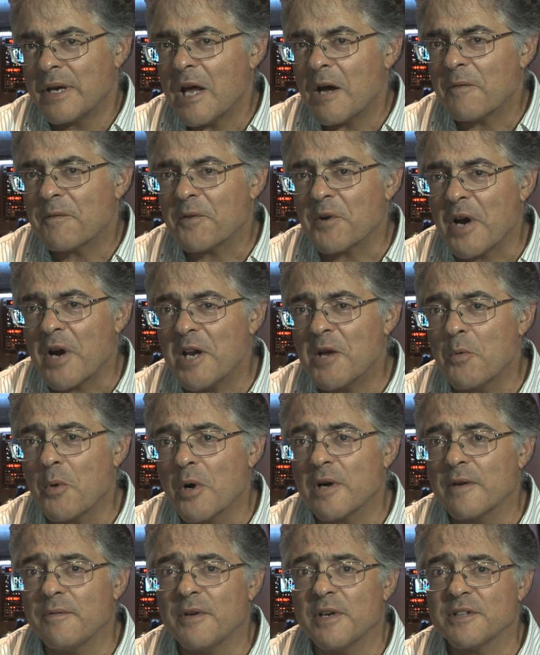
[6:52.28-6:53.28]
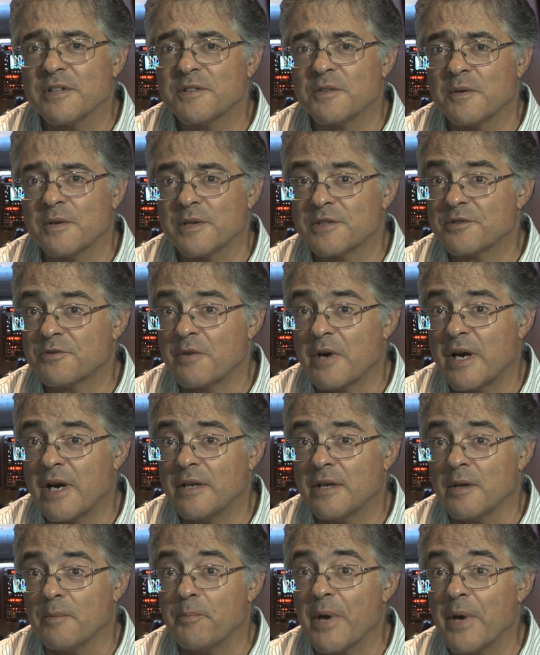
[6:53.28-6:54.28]
Now, for any one of us who has
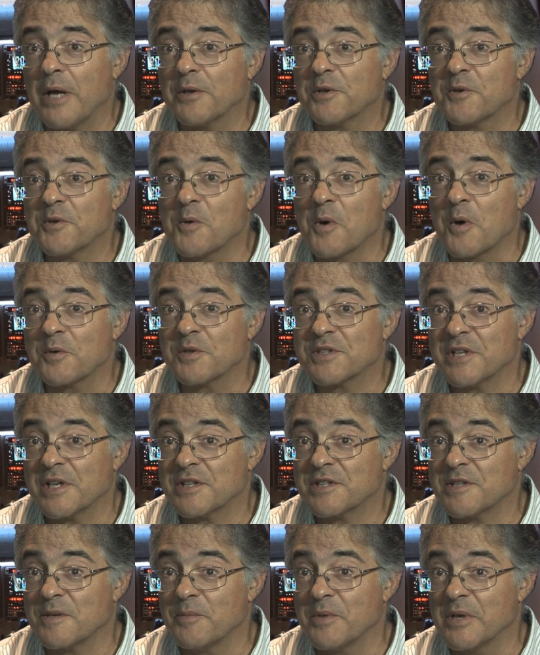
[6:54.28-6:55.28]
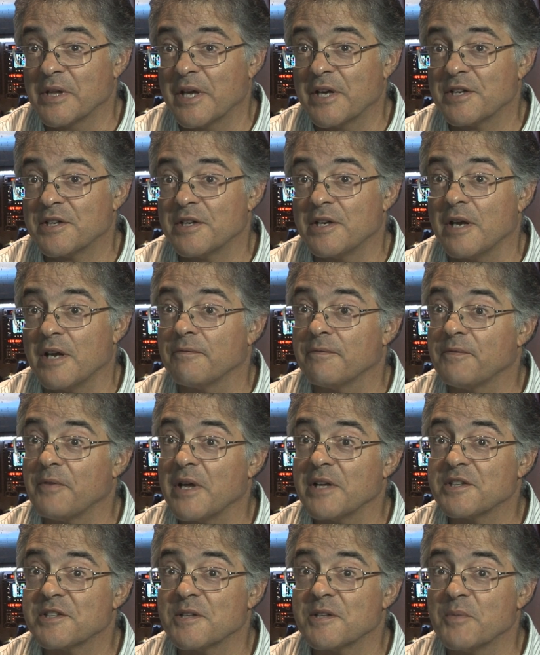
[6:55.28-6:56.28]
tried the Bell 206 simulation in
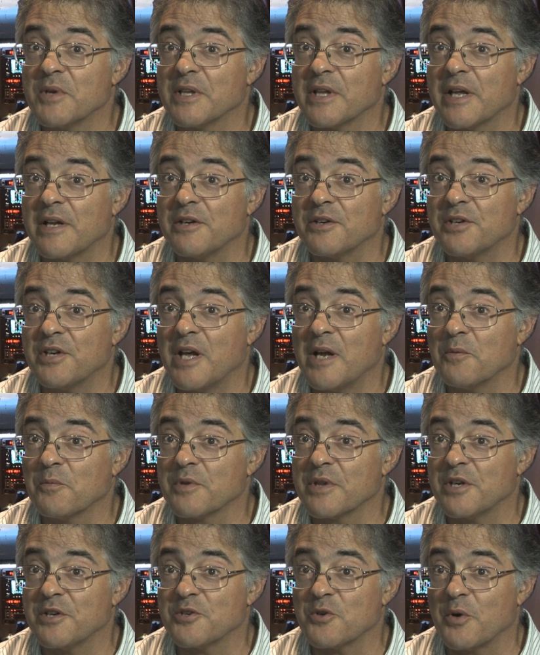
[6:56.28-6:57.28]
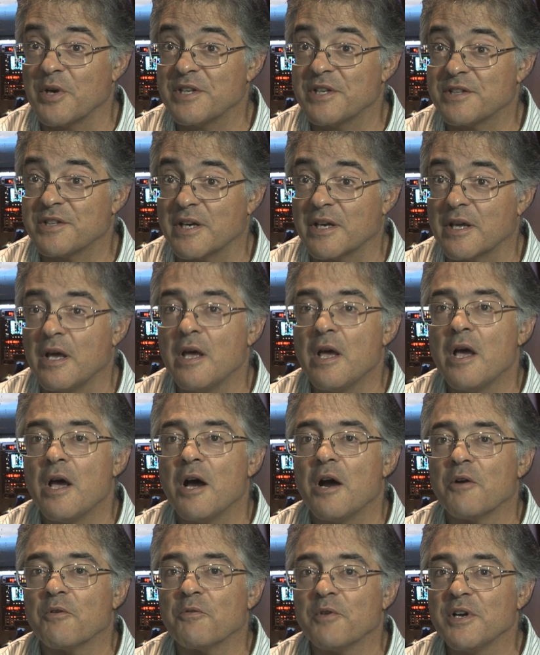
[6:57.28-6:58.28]
Flight Simulator 10 with a joystick,
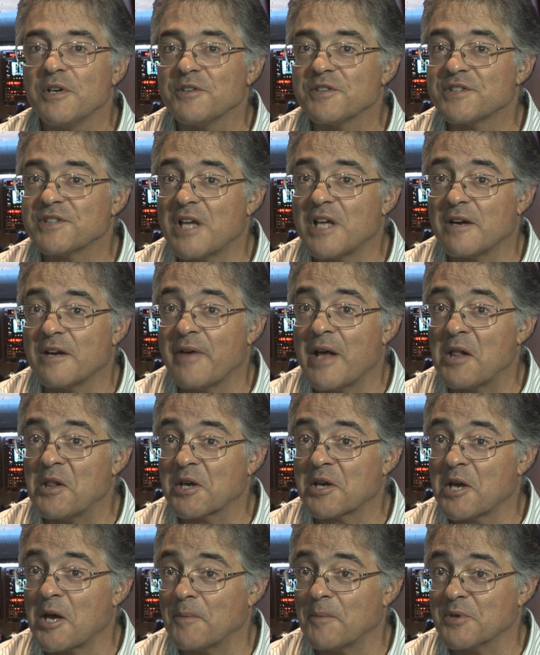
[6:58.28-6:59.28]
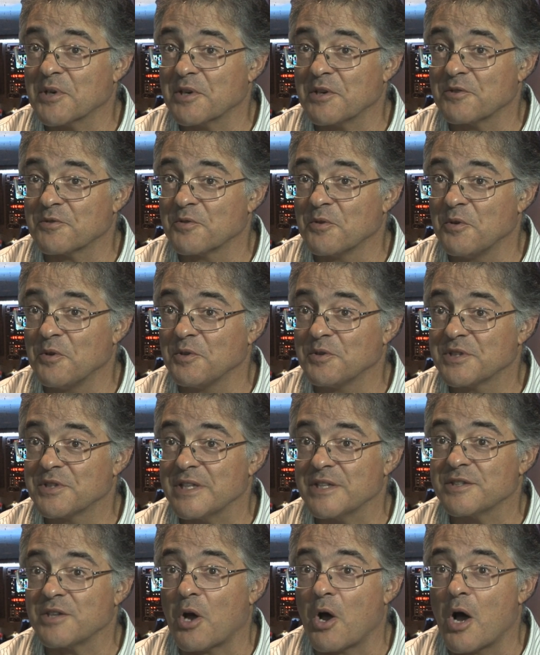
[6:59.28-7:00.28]
a real set of helicopter
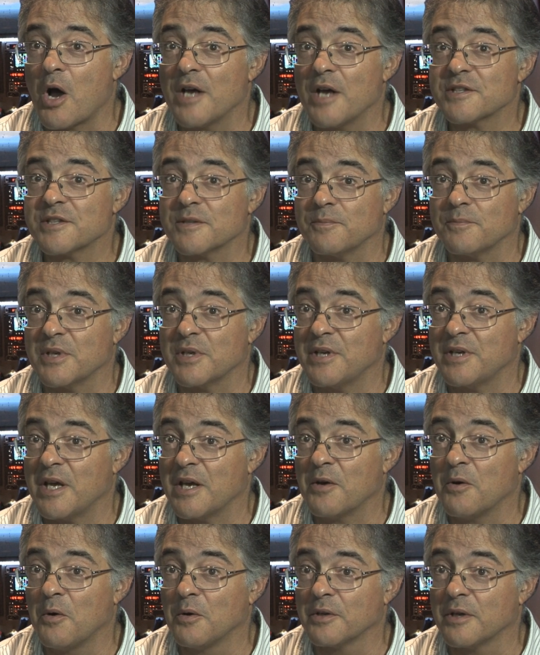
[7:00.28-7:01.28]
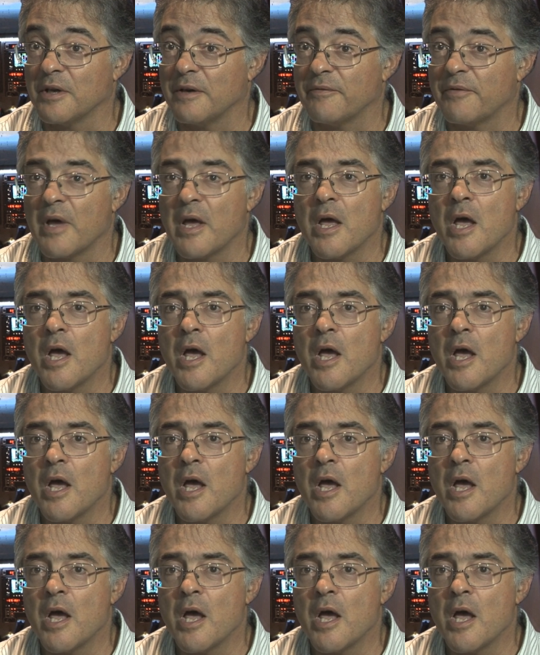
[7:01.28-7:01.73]
controls is awesome to take hold of.